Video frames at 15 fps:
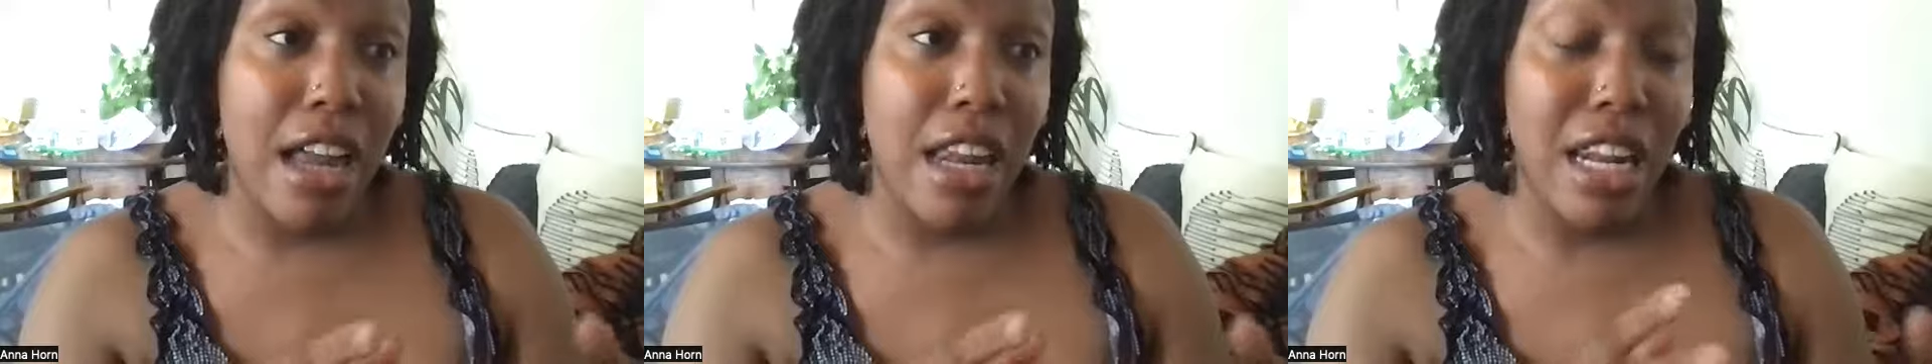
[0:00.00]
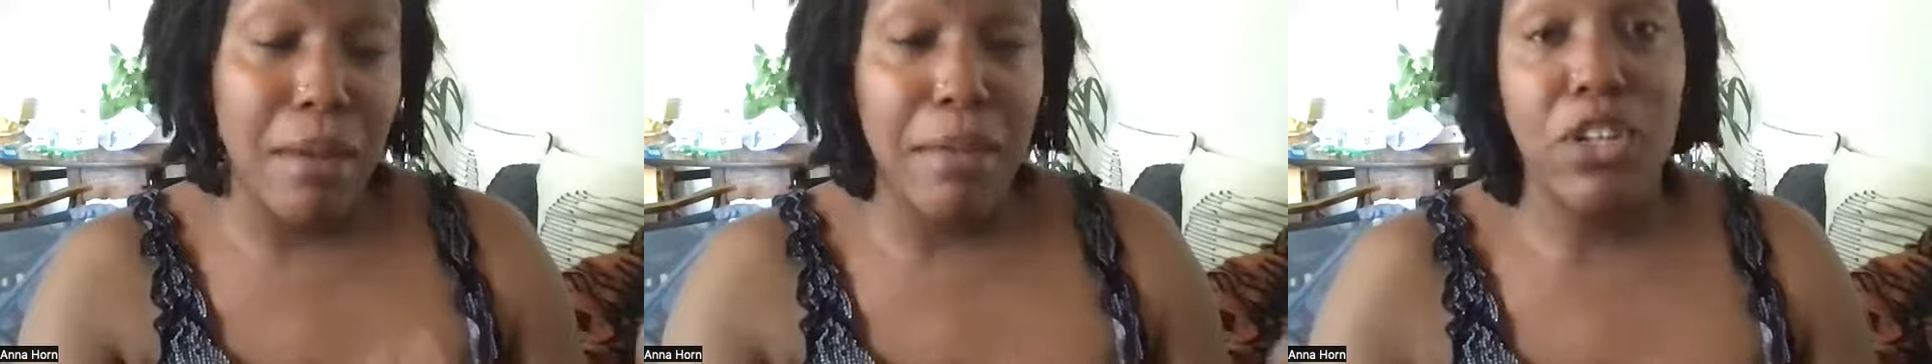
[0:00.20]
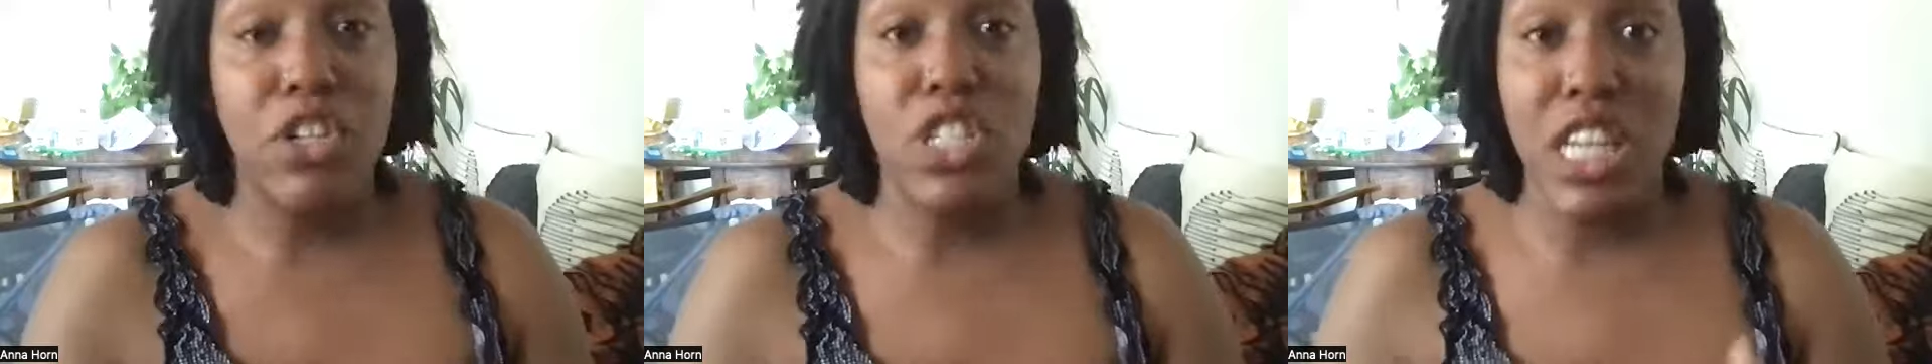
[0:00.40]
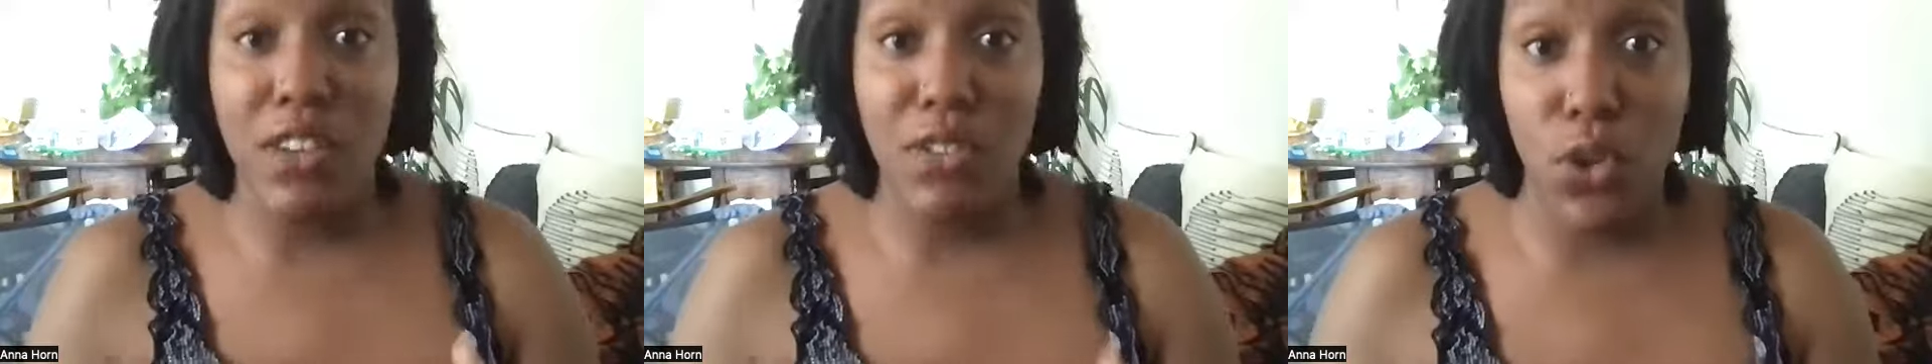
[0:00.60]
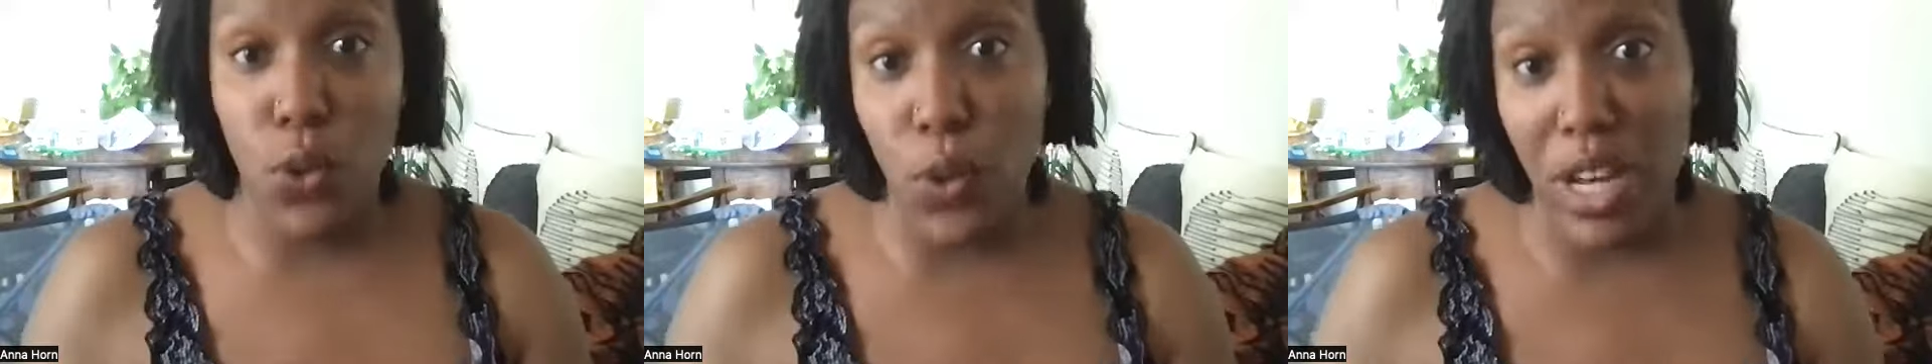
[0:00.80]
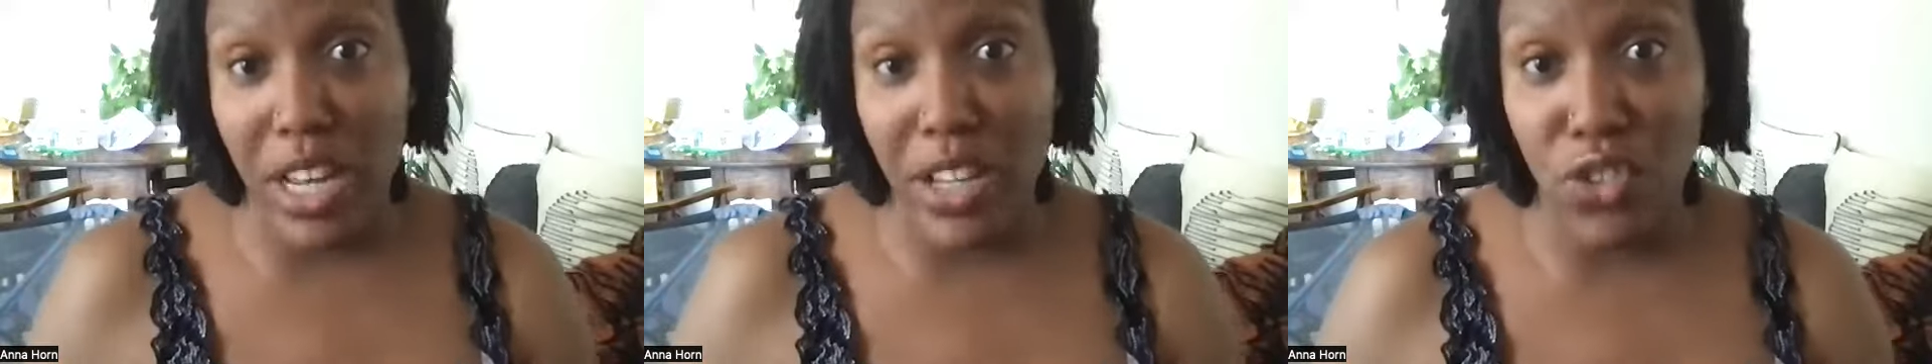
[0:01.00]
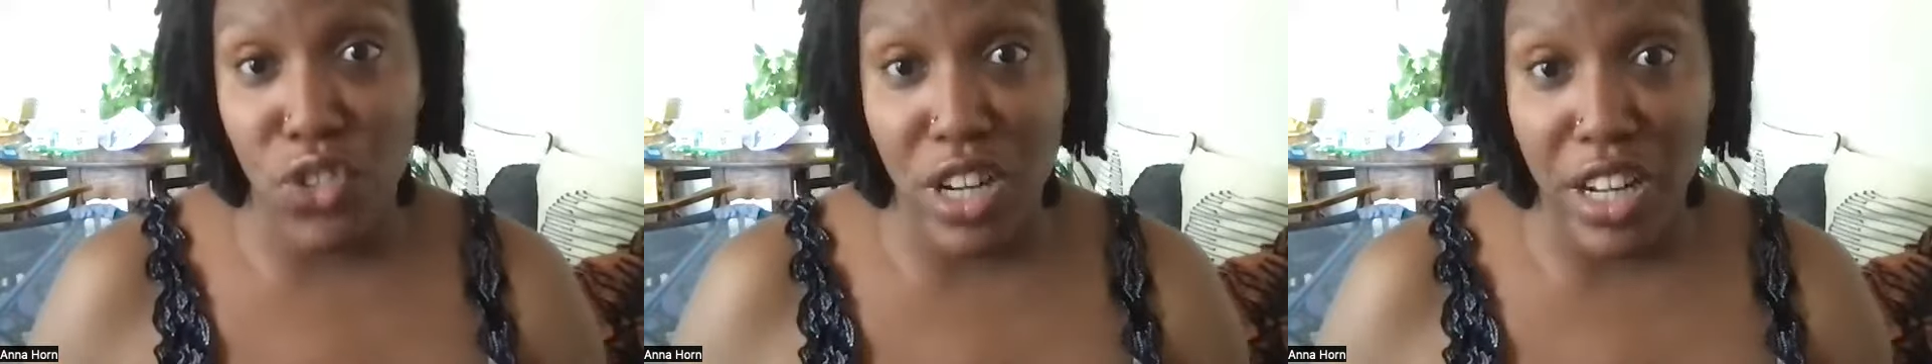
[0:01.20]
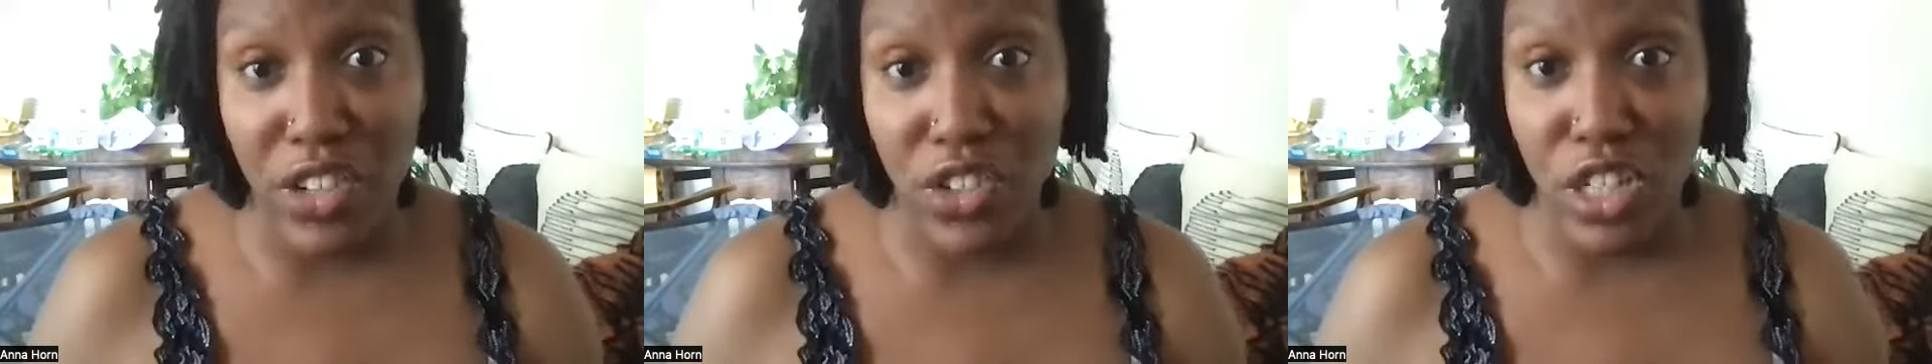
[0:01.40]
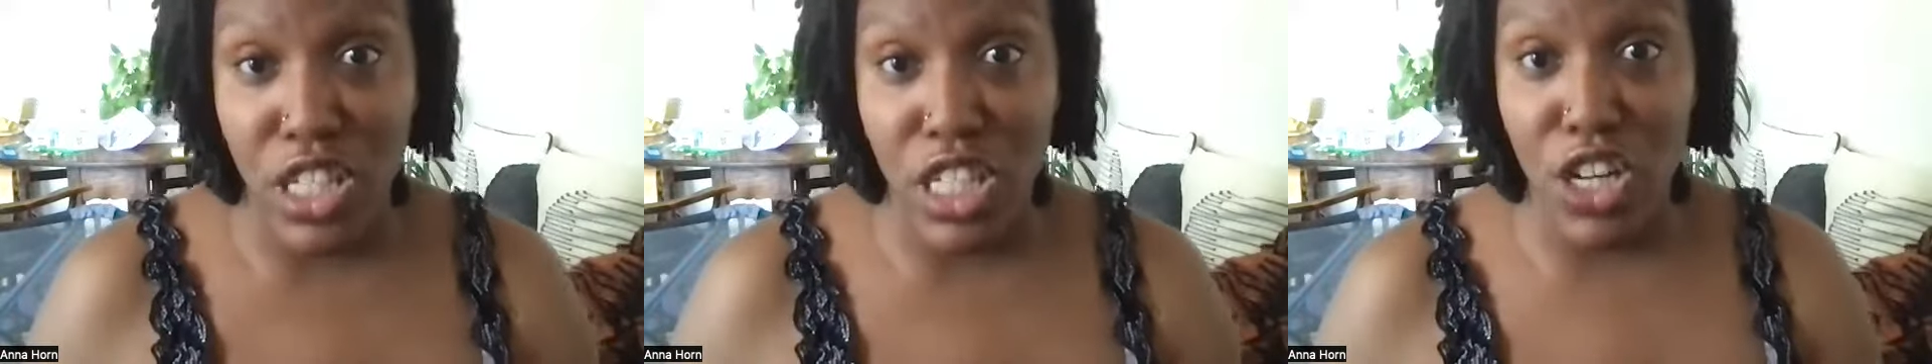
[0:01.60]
let me just give you a quick introduction.